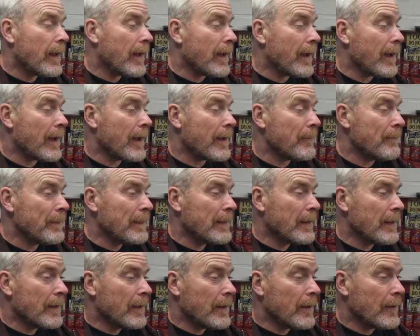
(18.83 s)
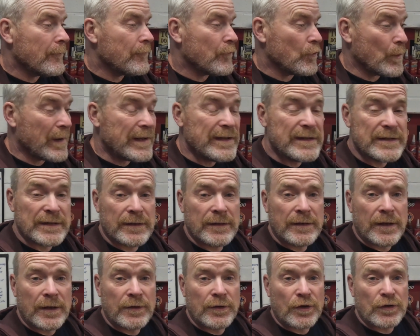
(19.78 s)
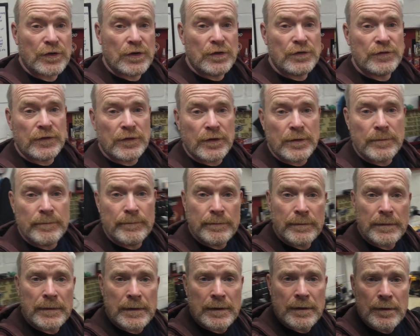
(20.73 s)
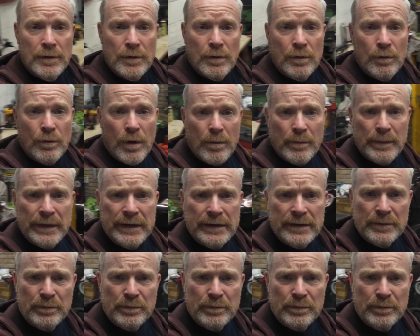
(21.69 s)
for the winter and not using them, one being